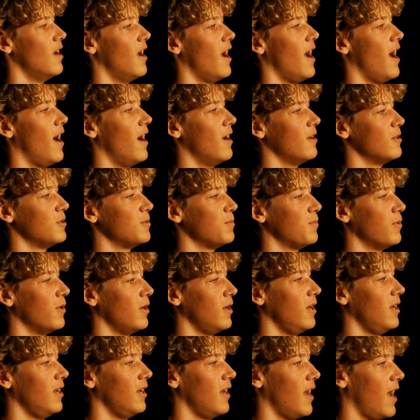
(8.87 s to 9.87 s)
uh, it was a
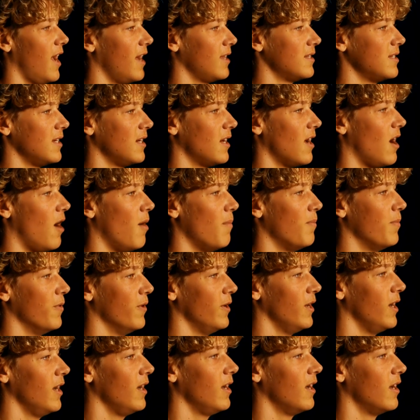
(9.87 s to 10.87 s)
pretty hectic
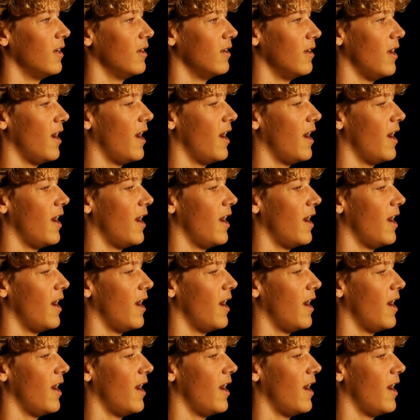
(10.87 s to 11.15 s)
upbringing and